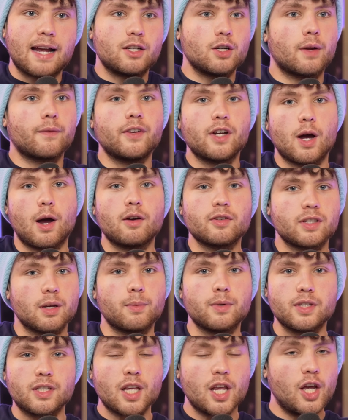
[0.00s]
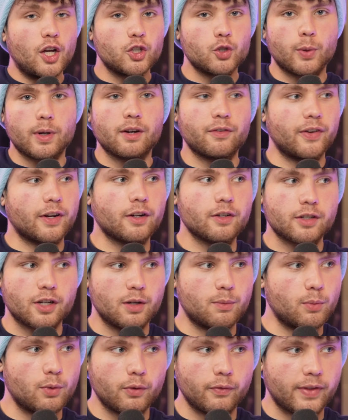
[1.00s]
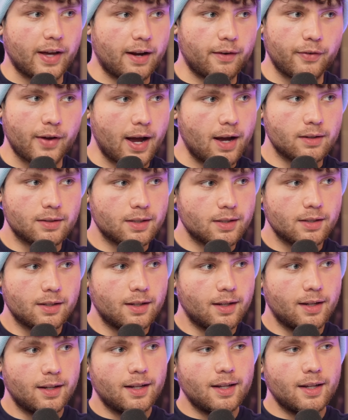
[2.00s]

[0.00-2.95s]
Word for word: I don't even know how someone's Twitter fingers could move that fast.